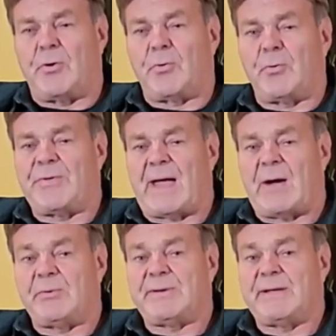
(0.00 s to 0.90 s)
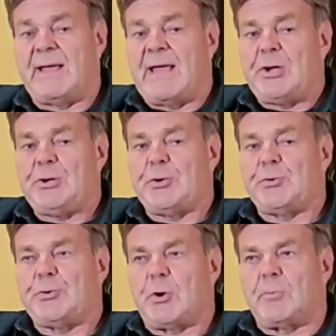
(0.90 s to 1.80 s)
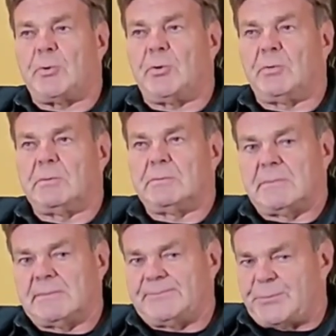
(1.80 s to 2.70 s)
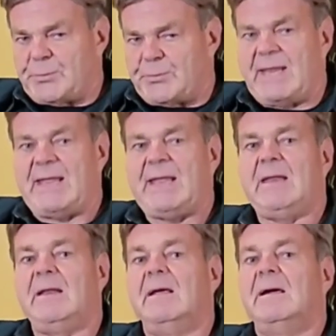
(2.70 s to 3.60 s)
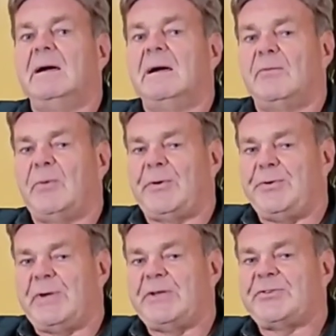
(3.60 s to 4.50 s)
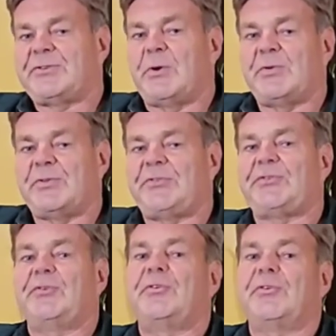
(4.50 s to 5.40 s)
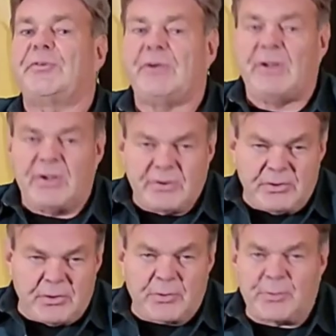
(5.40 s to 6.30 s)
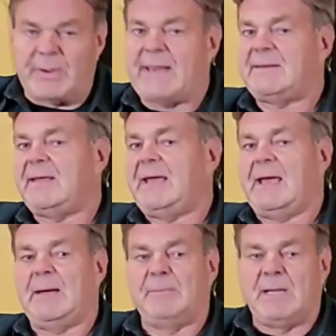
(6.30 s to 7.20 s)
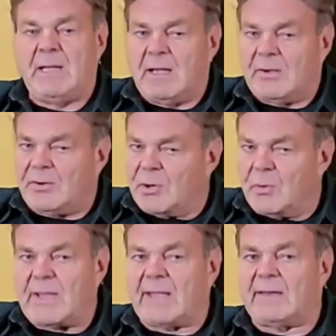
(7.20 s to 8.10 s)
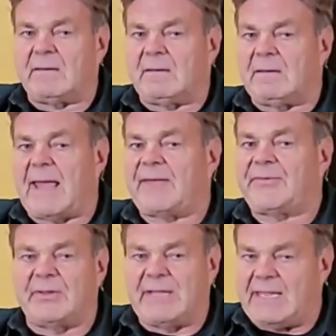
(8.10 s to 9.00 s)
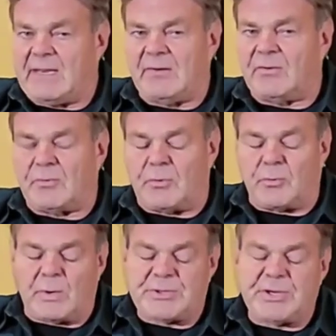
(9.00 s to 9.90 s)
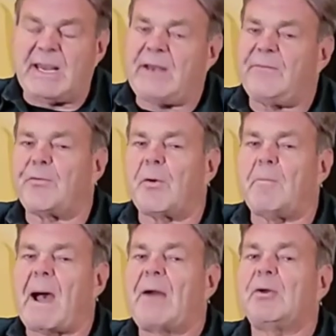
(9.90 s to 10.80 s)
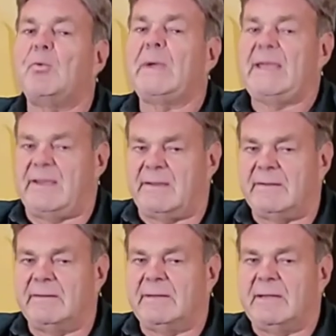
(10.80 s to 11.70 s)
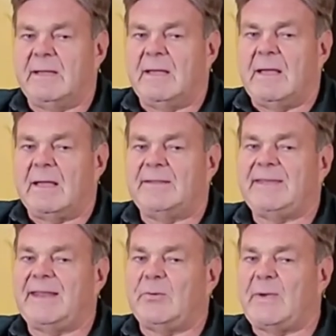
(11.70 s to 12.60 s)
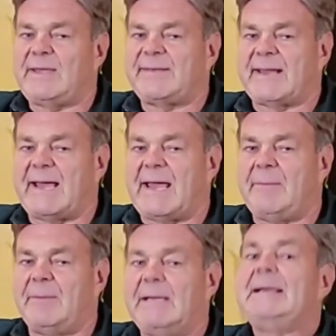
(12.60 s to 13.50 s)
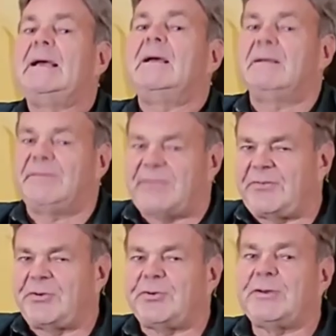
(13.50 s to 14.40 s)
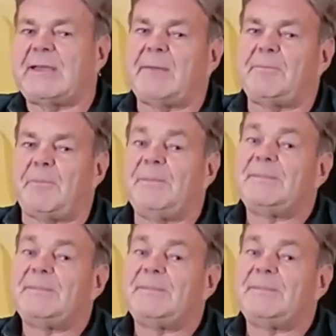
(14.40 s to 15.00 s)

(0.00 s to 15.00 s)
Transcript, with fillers: or without your normal routine where you can just go to the store, go to an ATM, go get gasoline or, or what you need for about a week. Because in a week's time, things should get